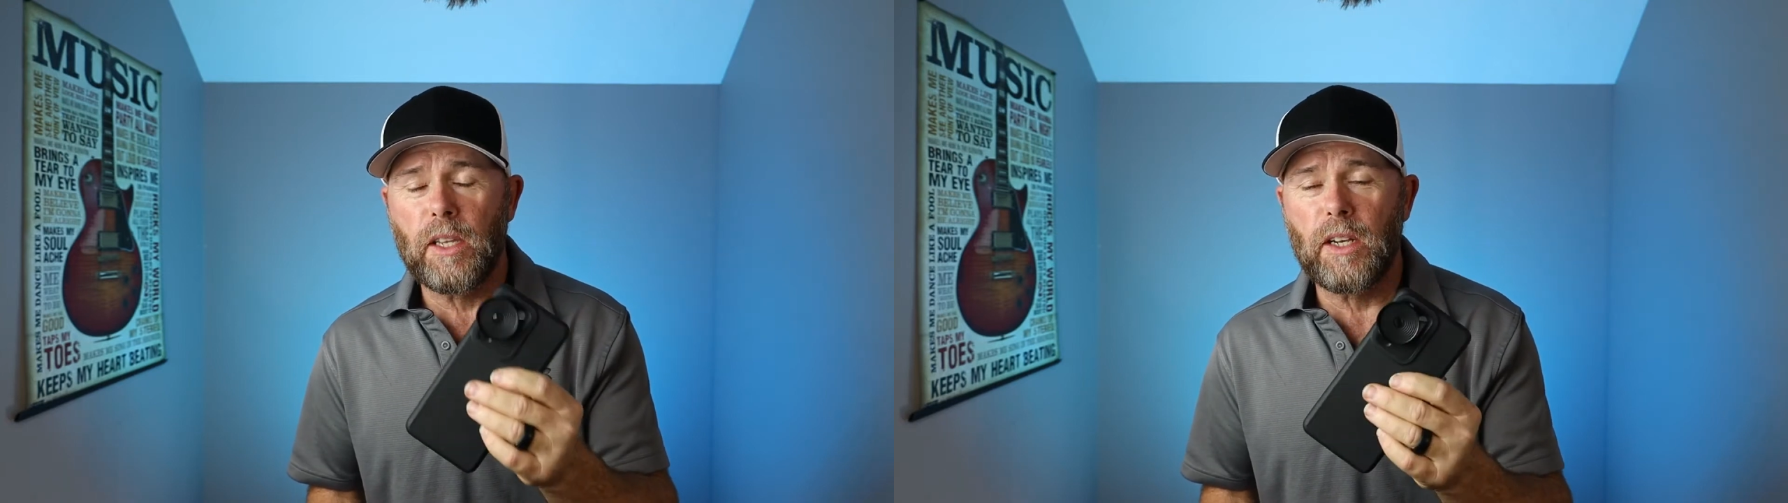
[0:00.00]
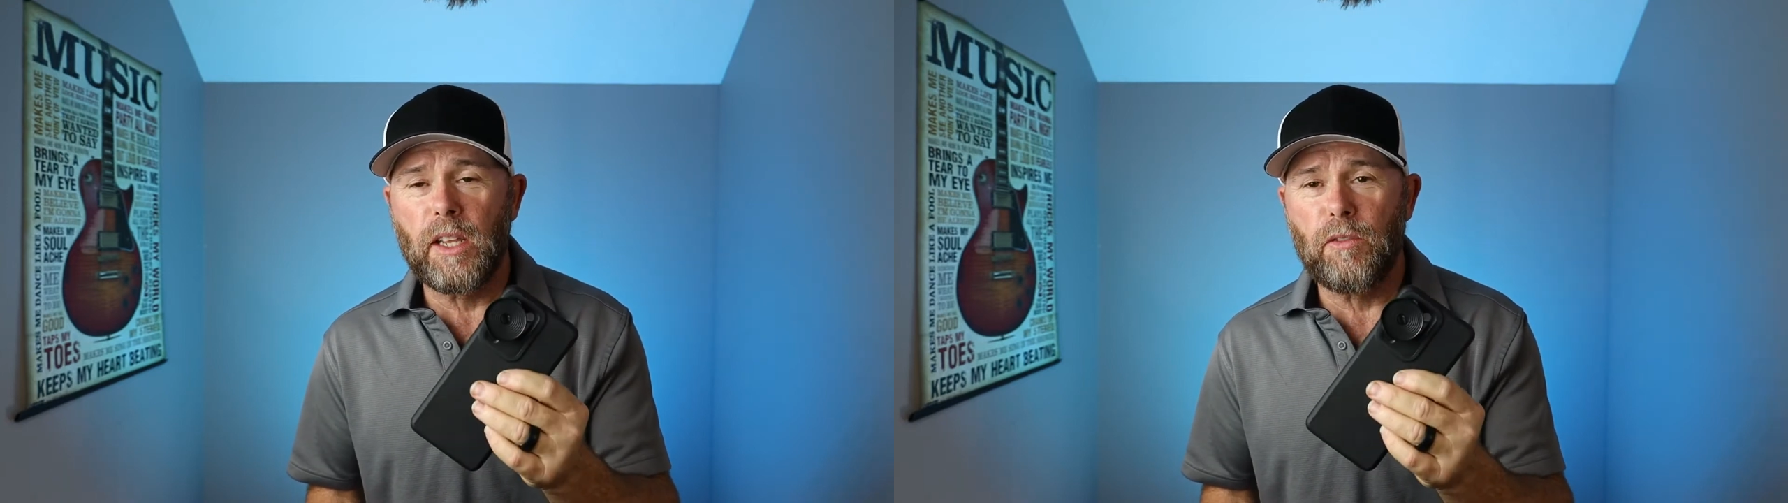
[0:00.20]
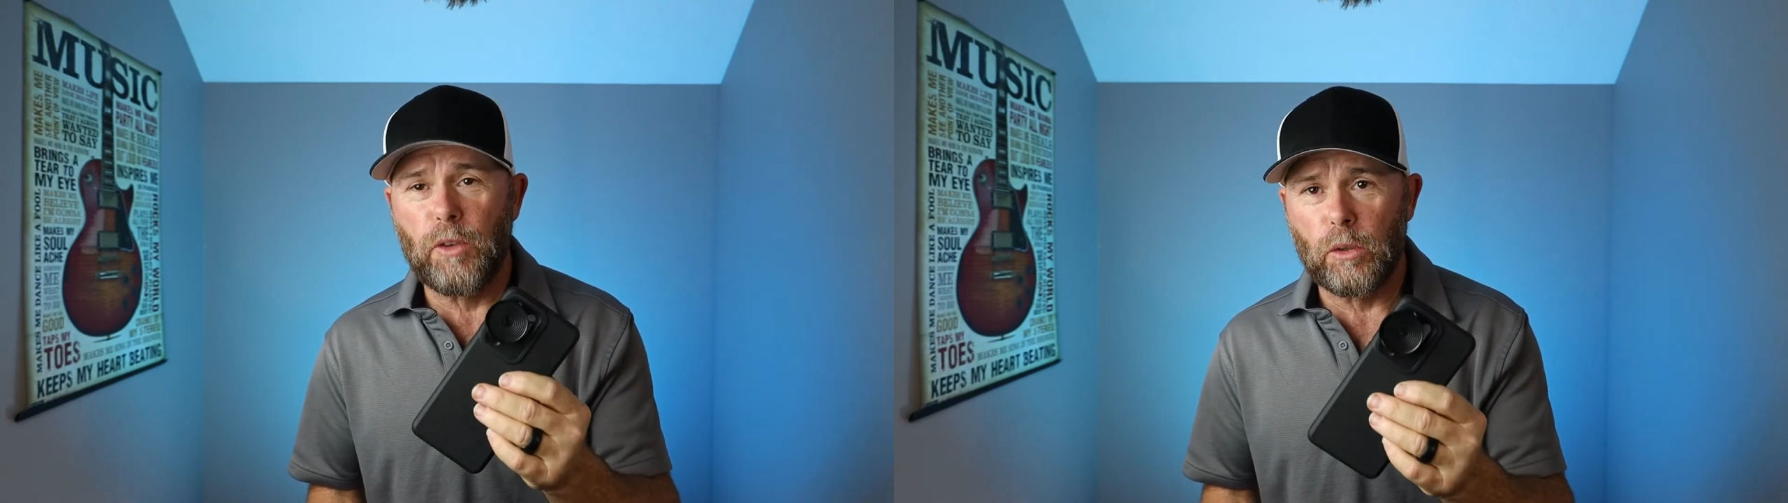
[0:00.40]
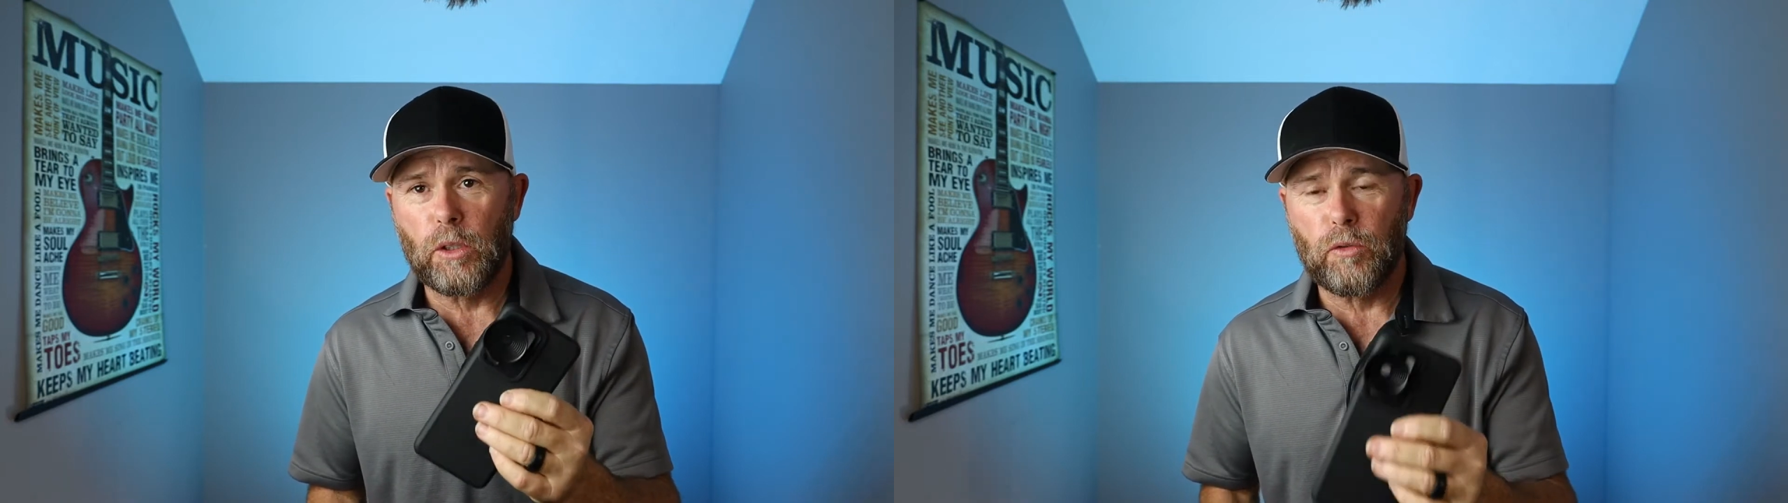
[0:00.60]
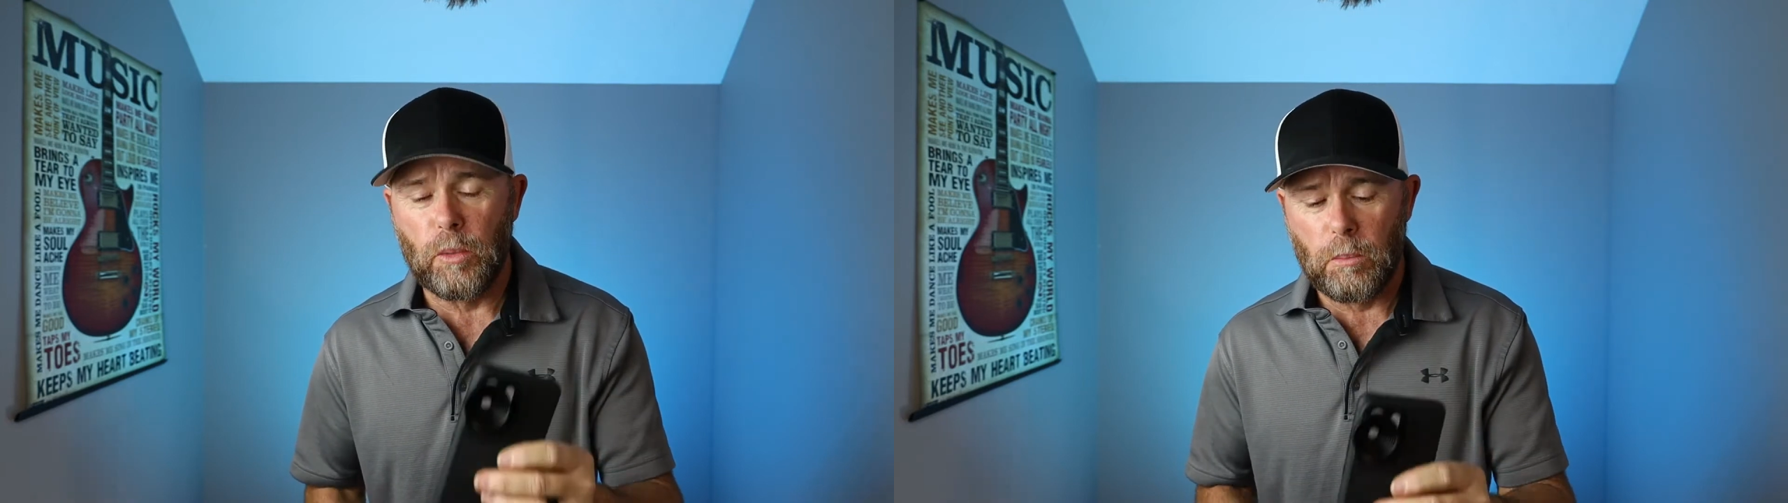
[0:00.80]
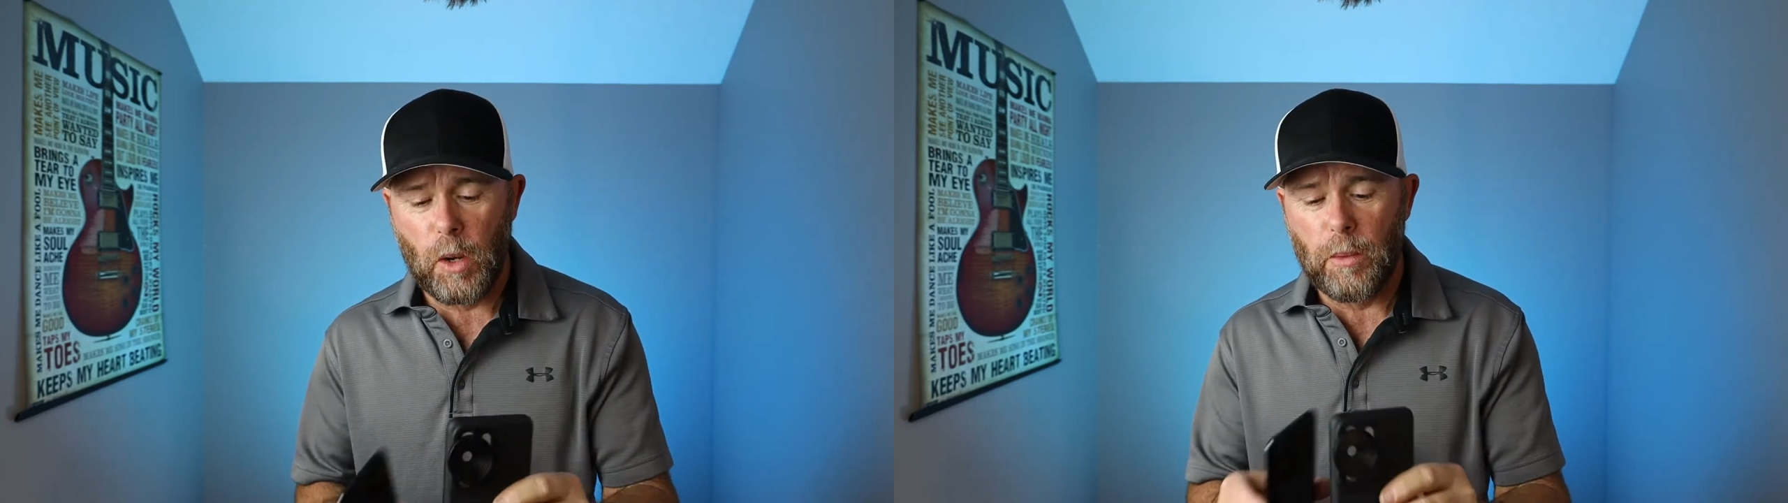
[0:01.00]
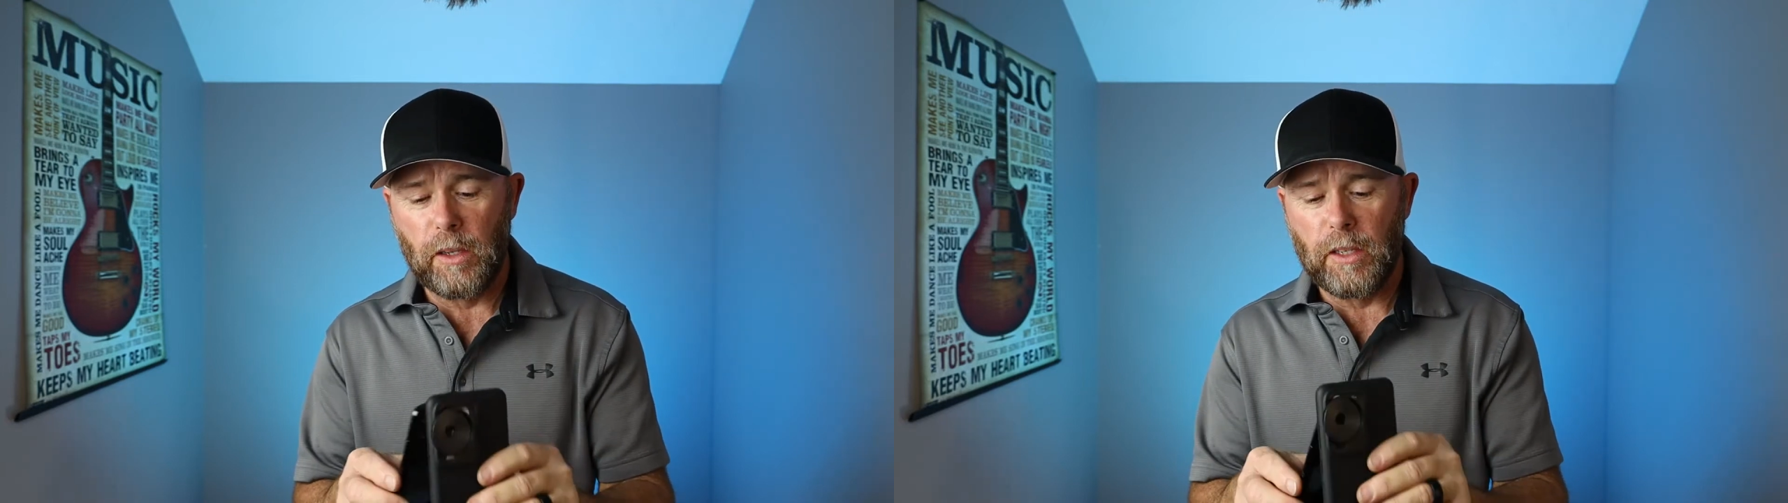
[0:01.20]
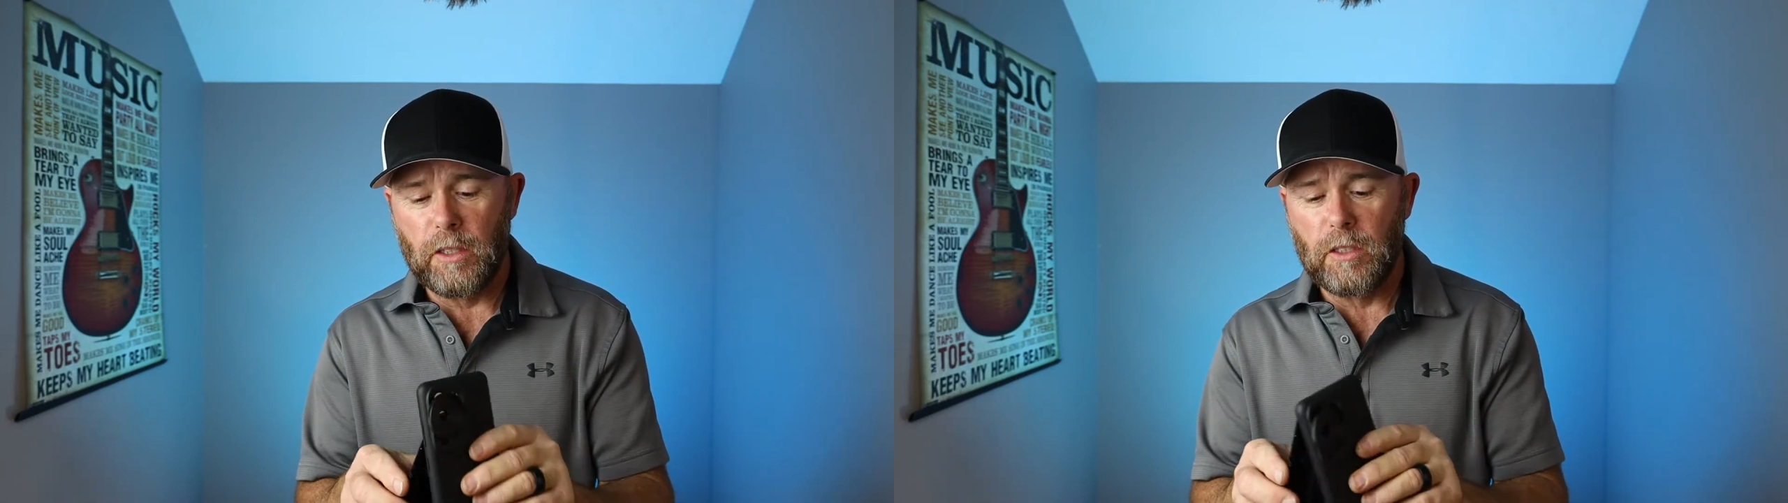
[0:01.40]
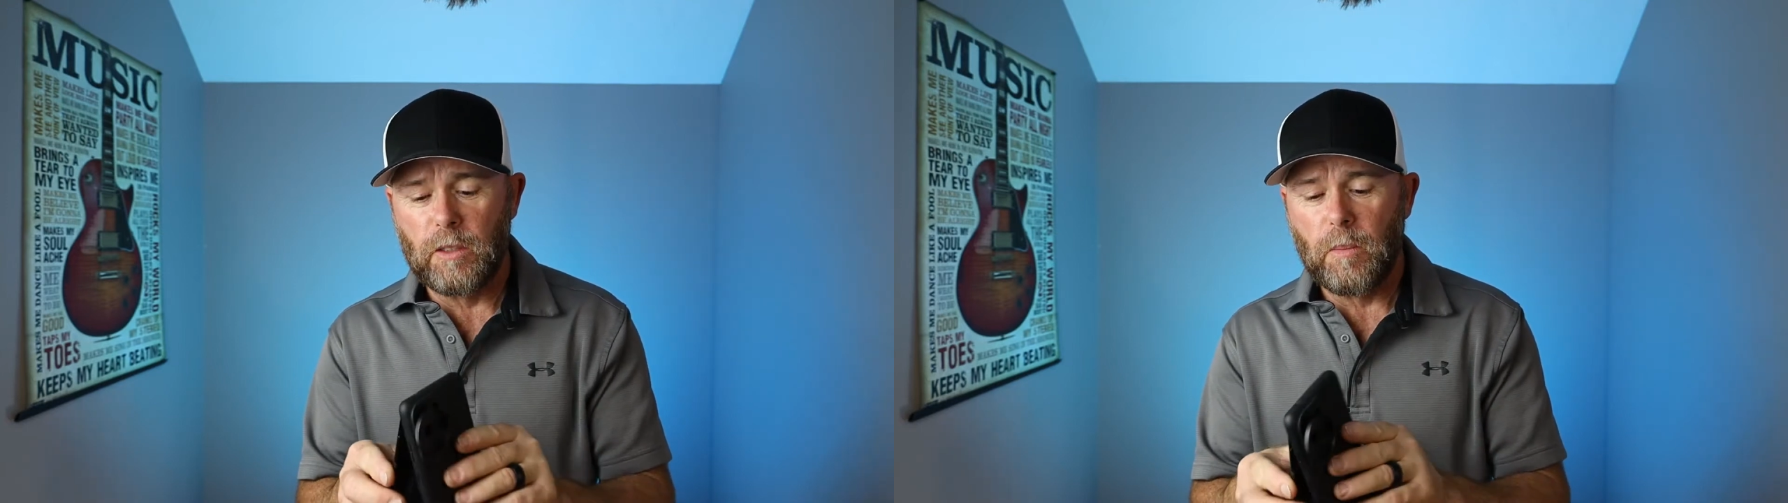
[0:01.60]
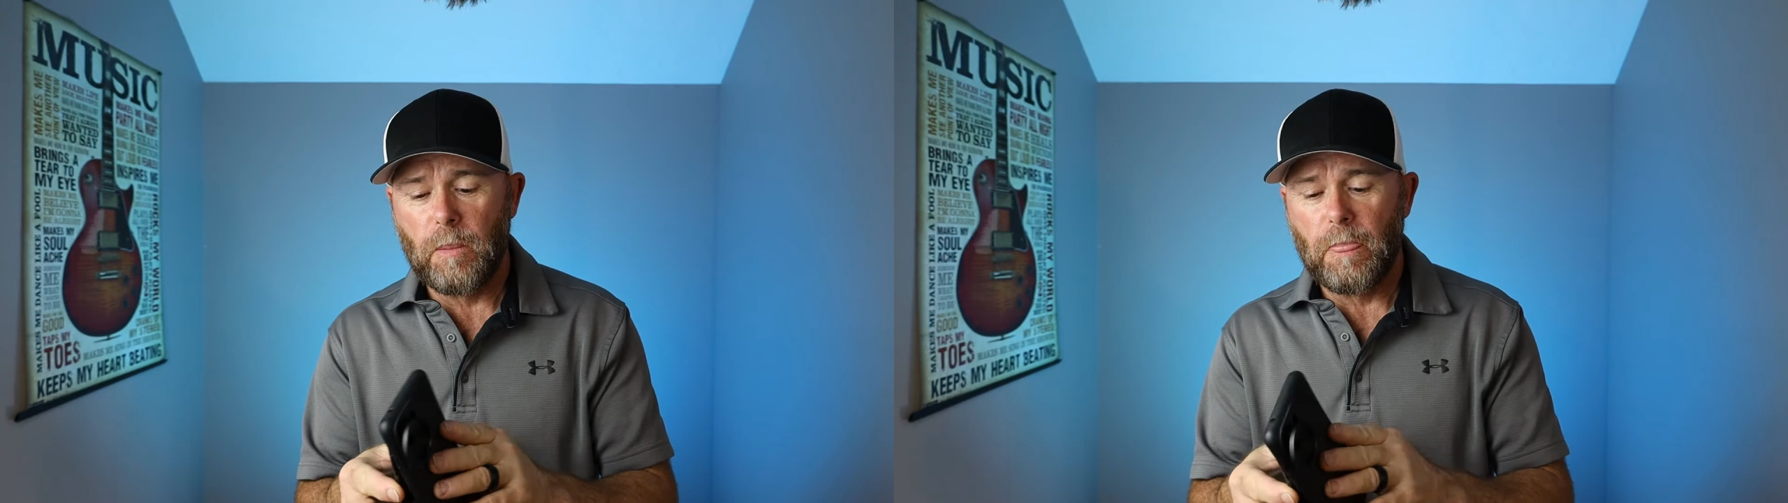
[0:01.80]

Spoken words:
ND filters from Moment Lenses.